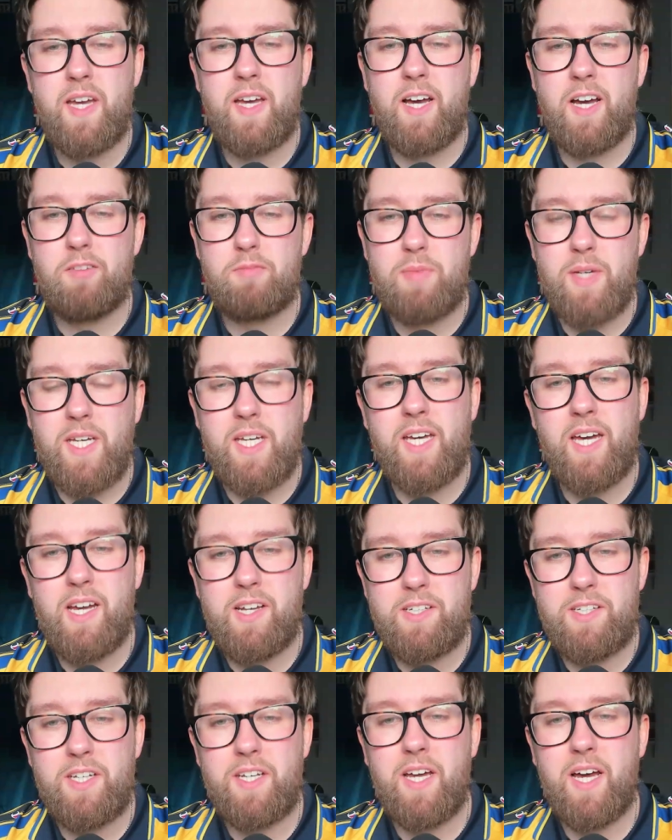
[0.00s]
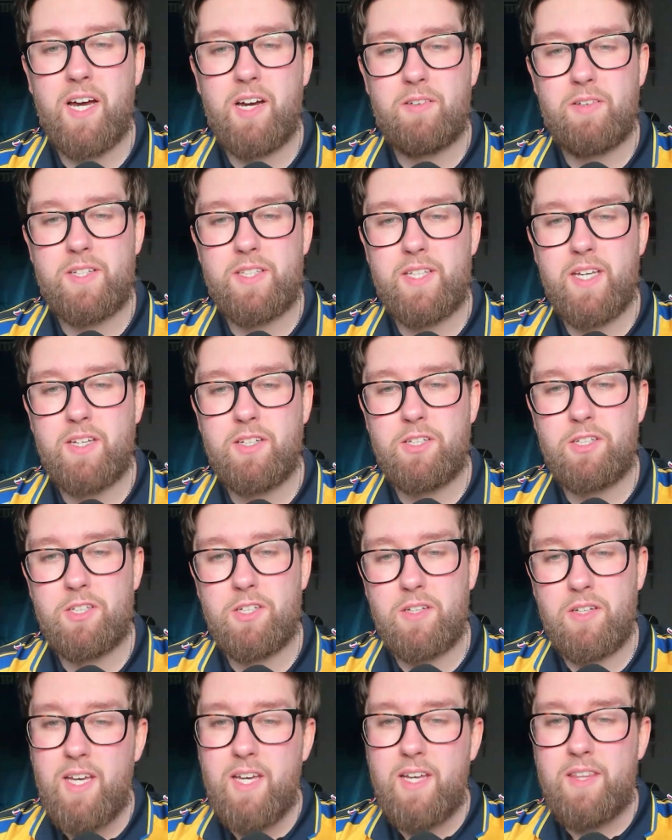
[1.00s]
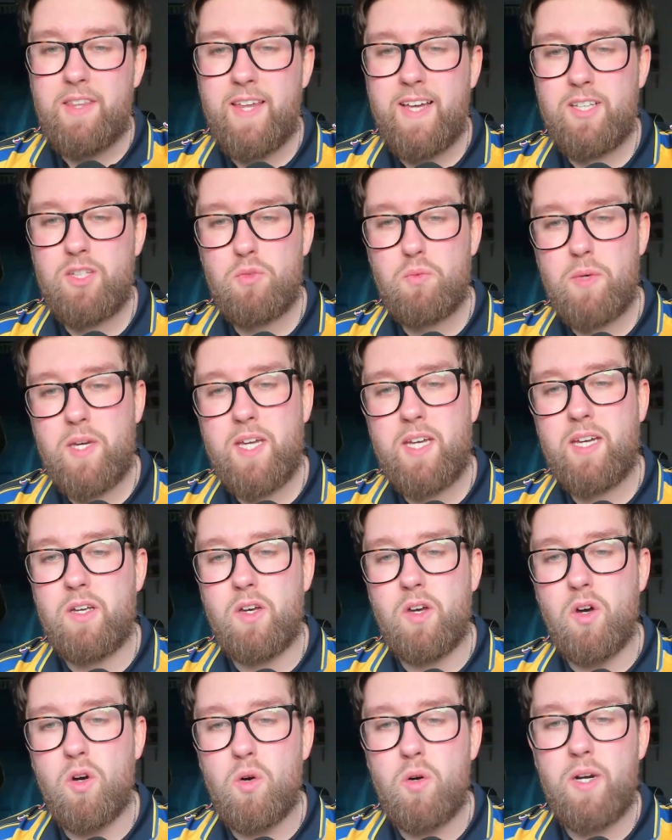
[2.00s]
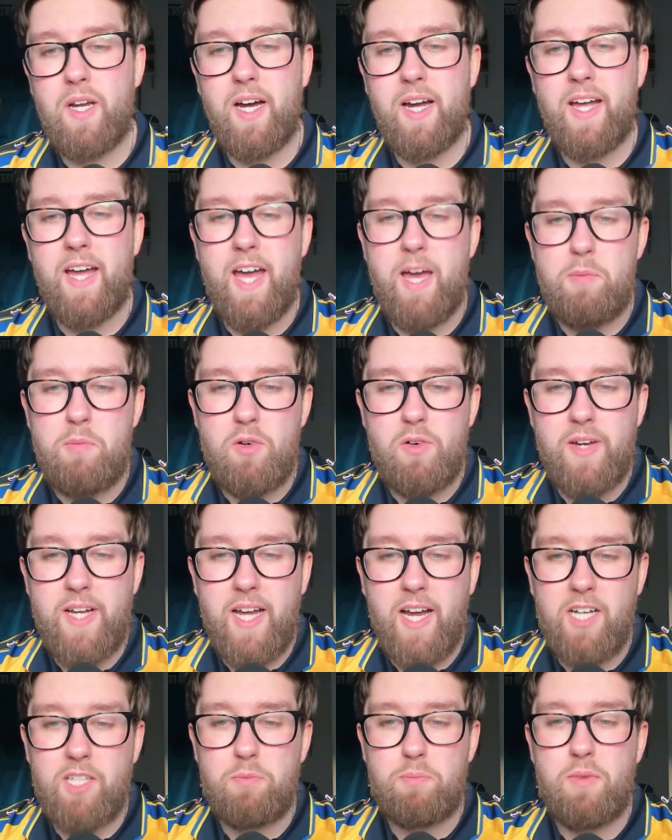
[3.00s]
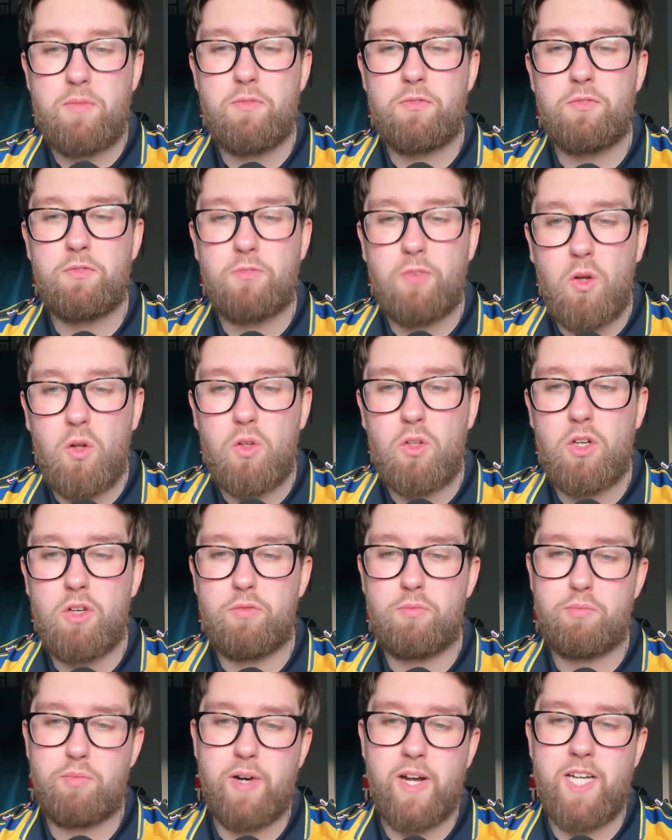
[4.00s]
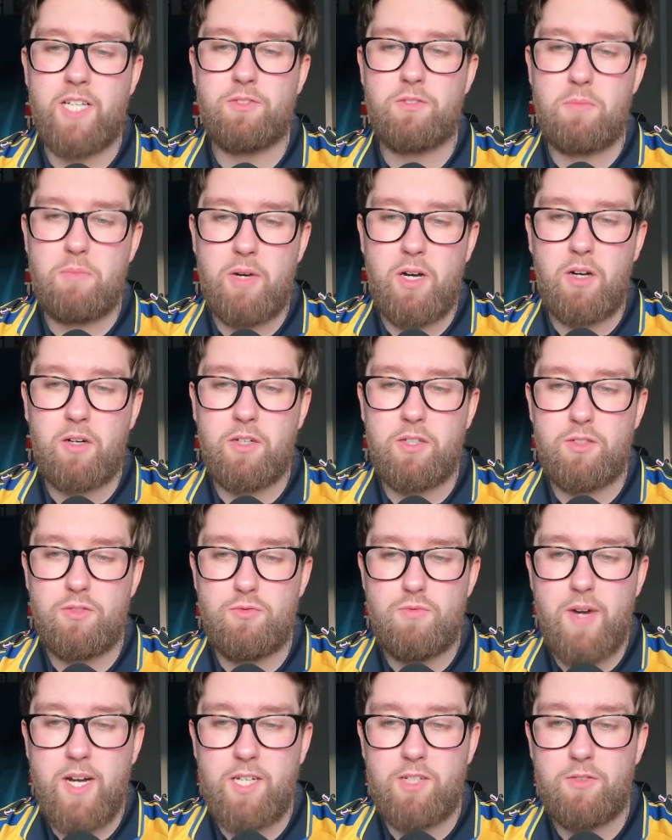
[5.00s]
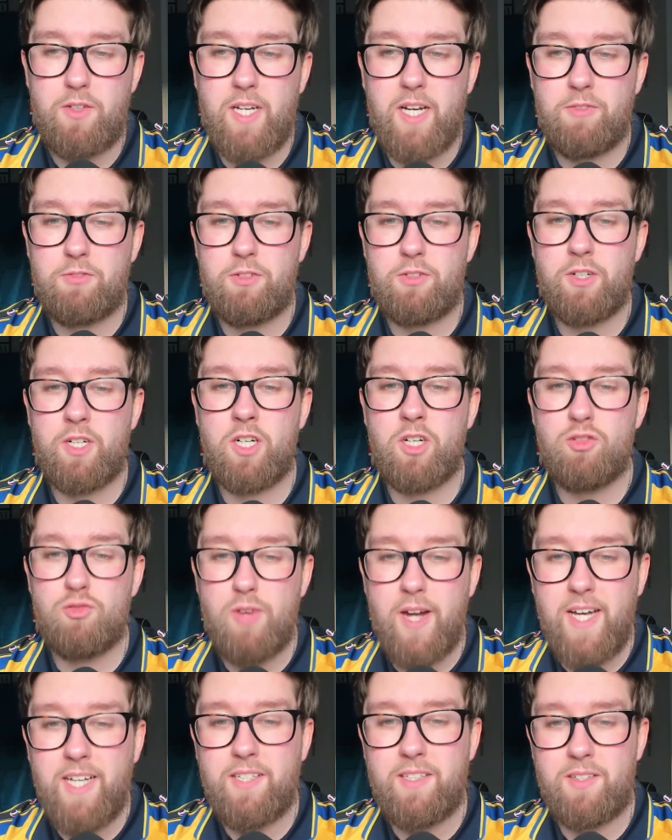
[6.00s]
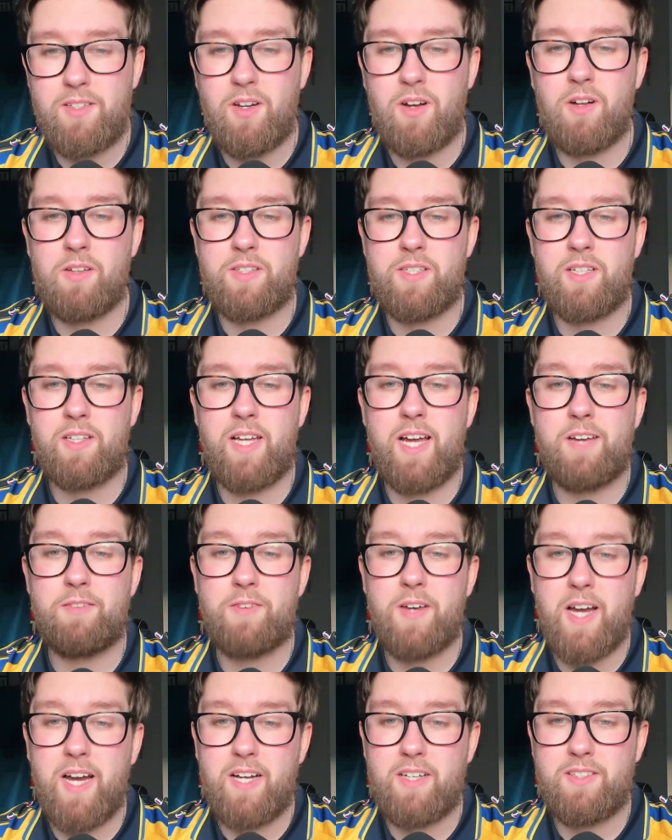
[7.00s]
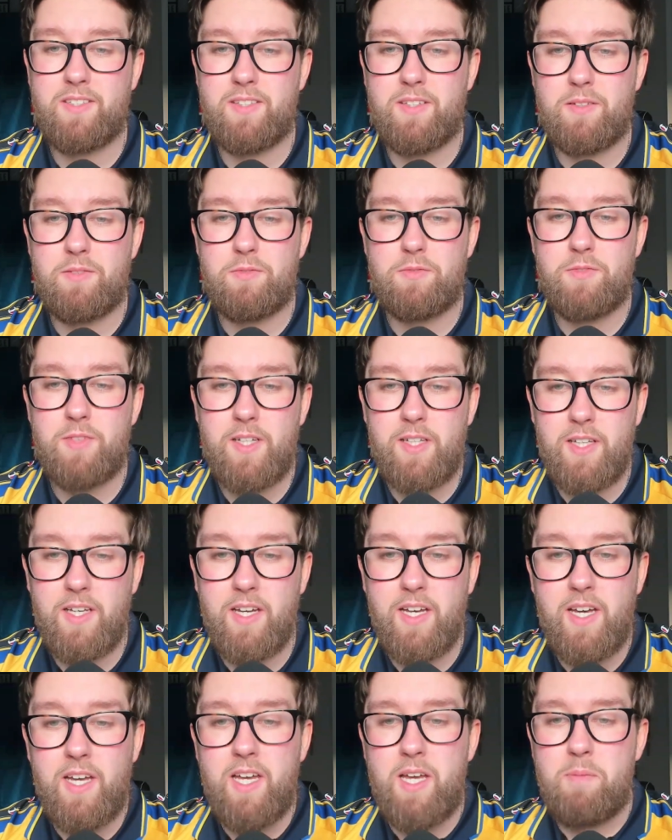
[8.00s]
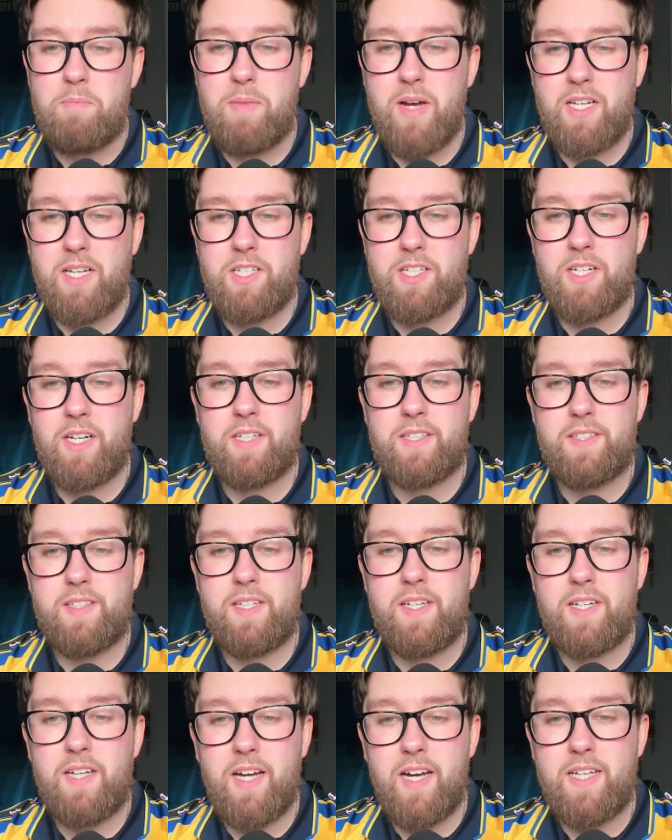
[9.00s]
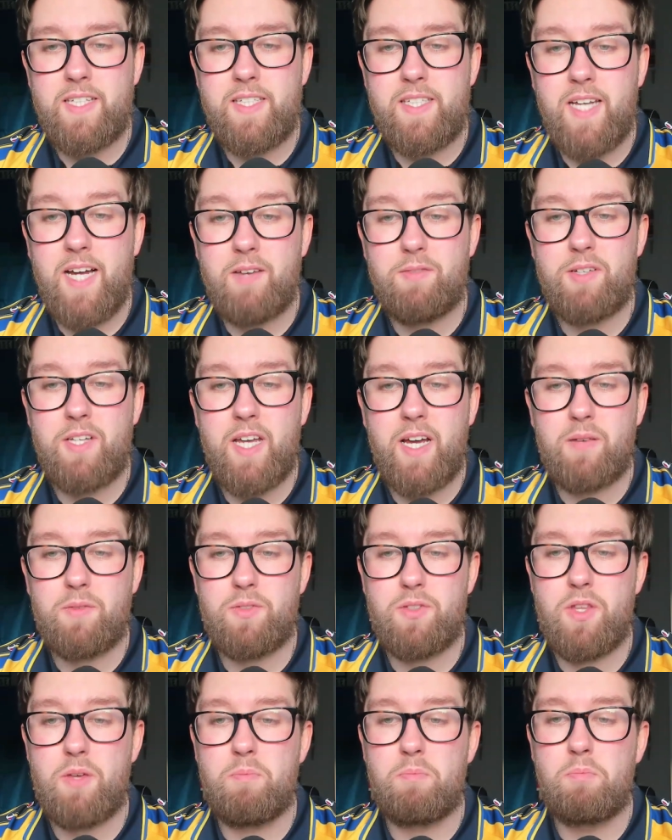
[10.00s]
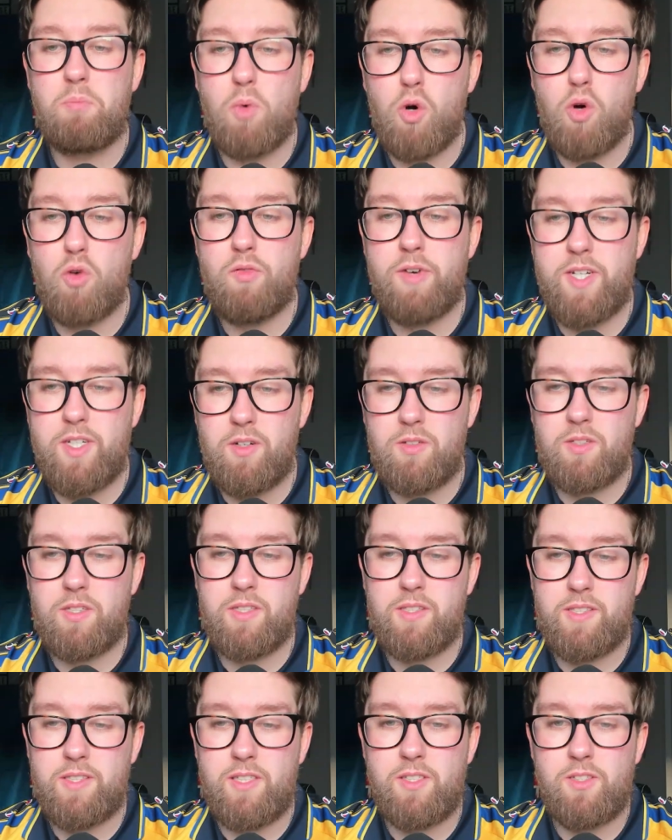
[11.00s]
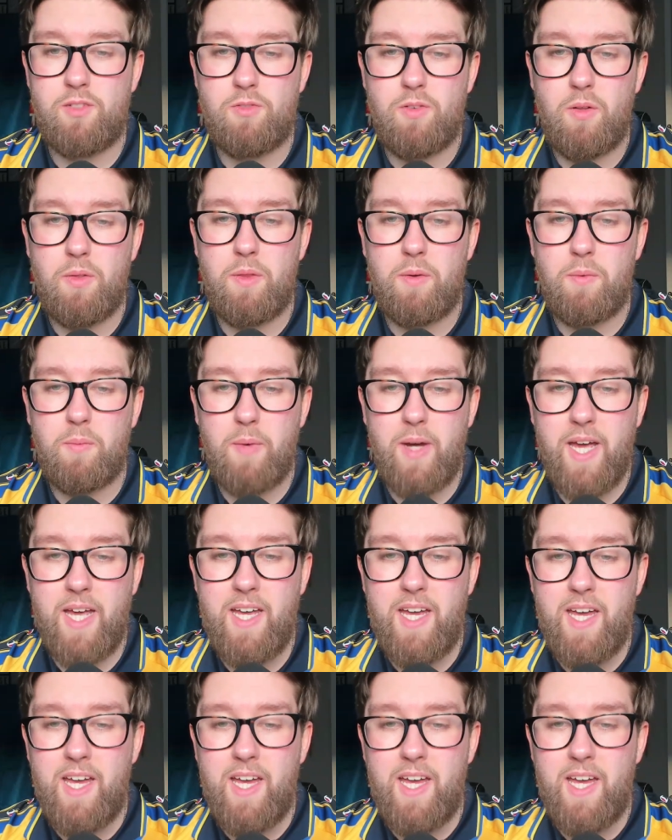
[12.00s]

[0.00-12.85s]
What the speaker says: have been catching our attention? This week, Unai Emery has been full of praise for Marcus Rashford after a great start to life at Aston Villa. Manchester United have announced that more redundancies are on the way,